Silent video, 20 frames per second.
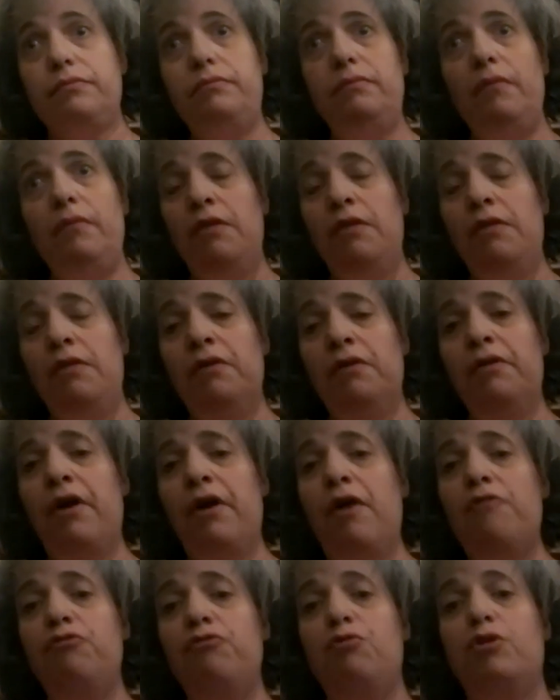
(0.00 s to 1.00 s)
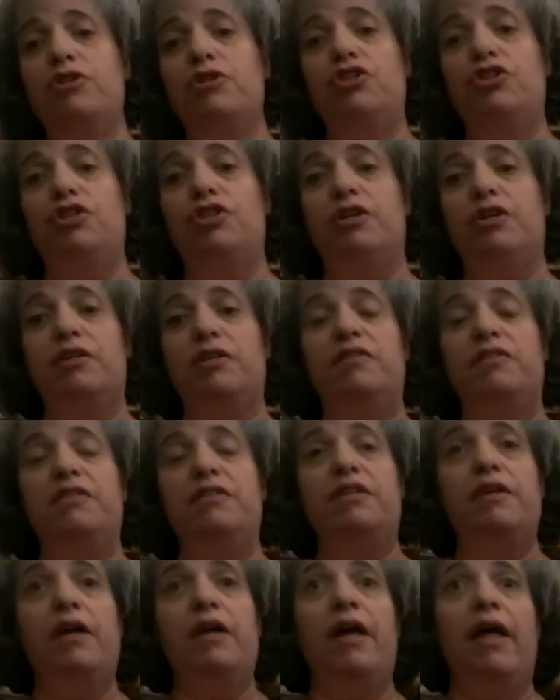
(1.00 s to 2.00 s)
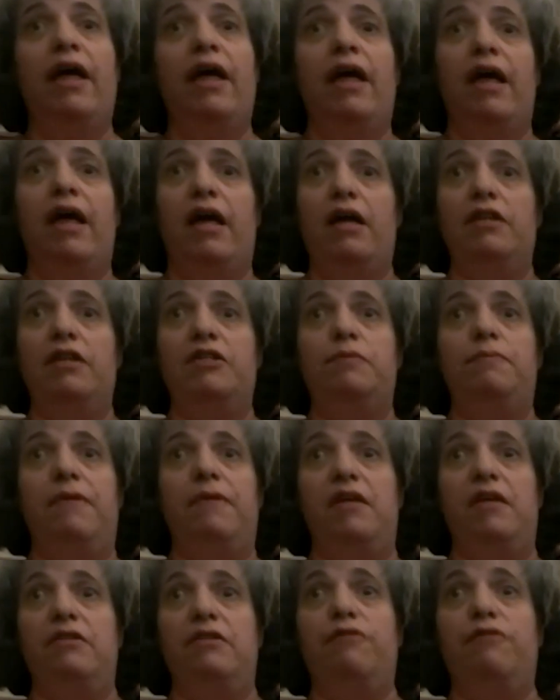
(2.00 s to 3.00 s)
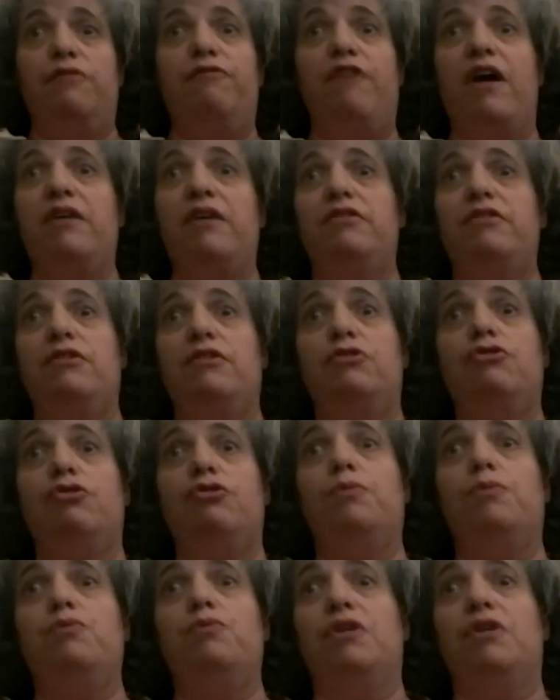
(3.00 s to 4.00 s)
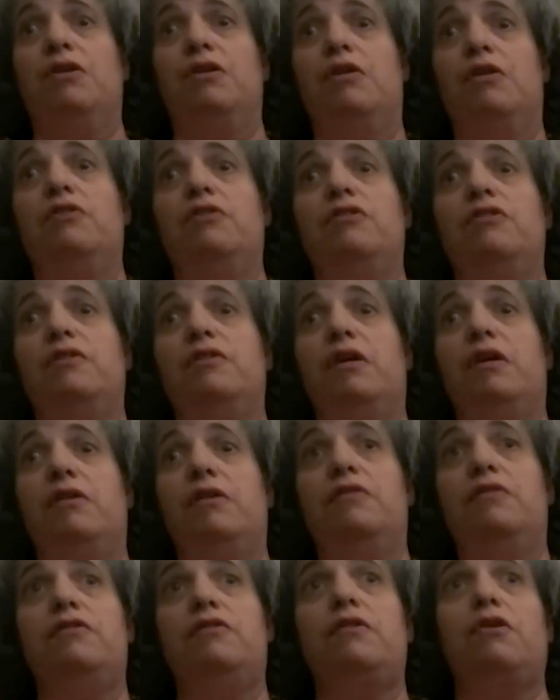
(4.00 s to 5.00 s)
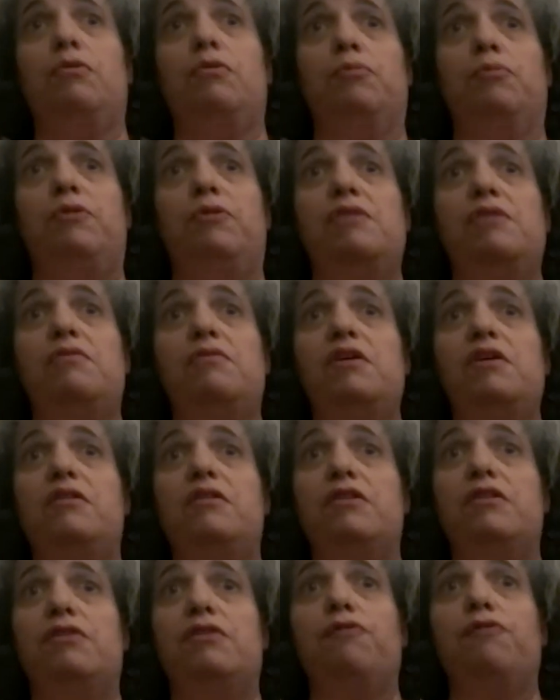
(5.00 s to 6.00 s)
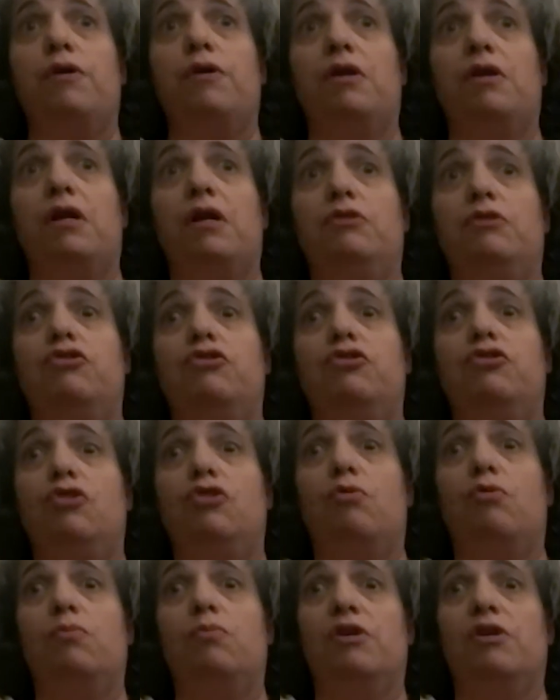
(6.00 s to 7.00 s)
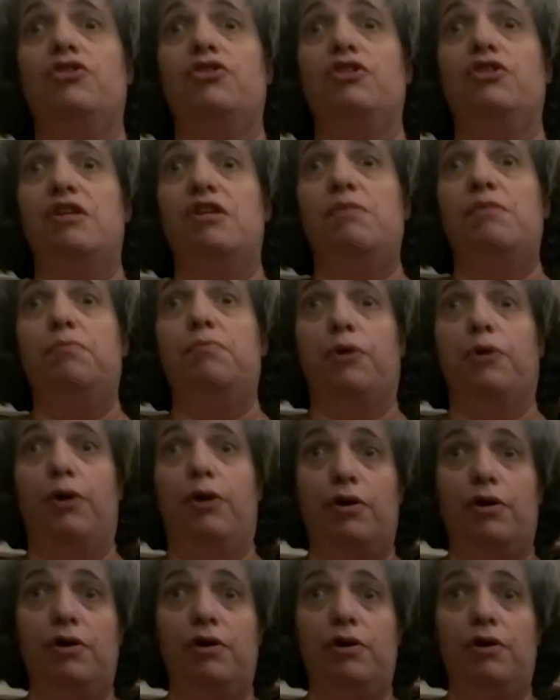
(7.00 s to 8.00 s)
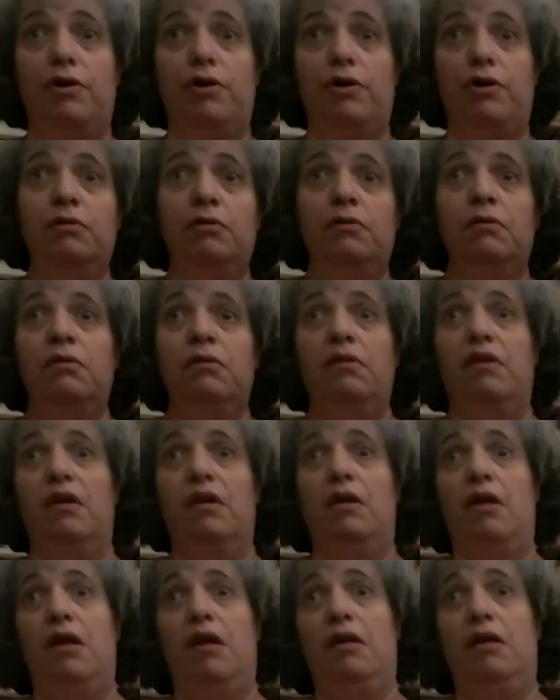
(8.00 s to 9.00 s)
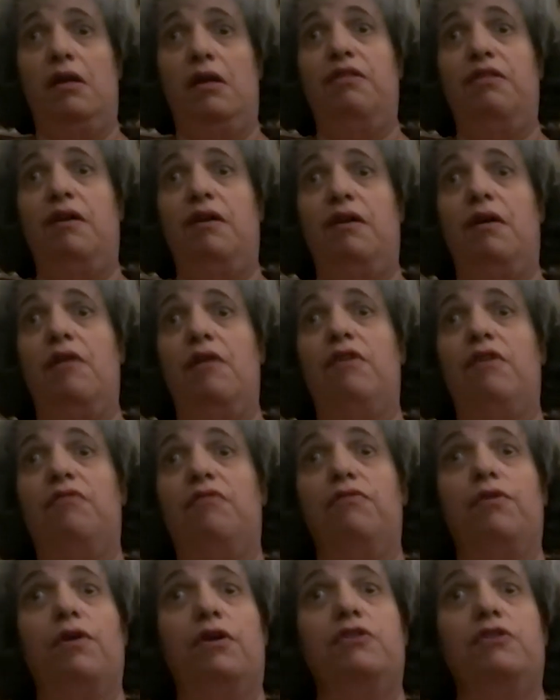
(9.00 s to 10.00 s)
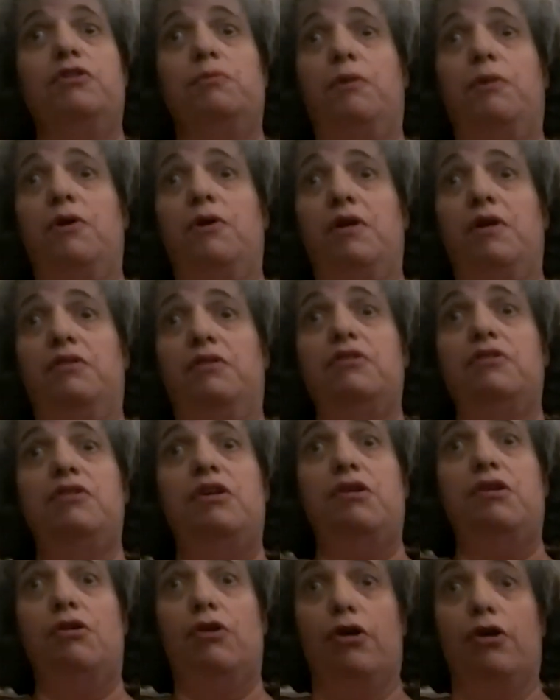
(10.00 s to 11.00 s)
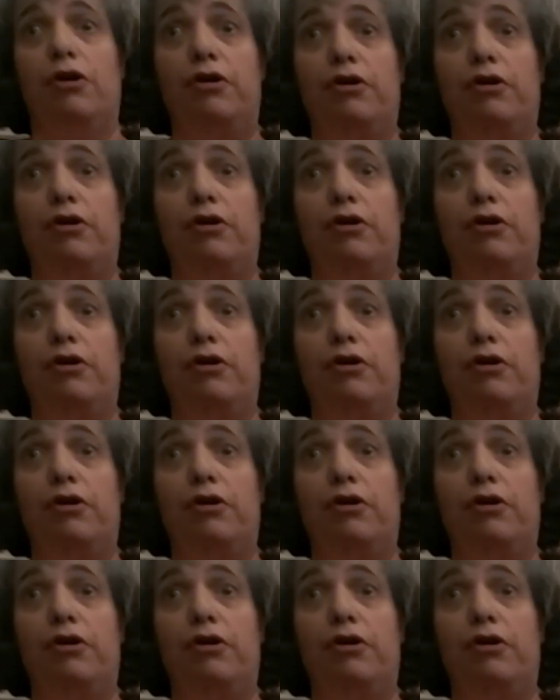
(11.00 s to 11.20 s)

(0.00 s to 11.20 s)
The love was just it defies description. It's completely different and so much deeper than anything I've ever experienced here.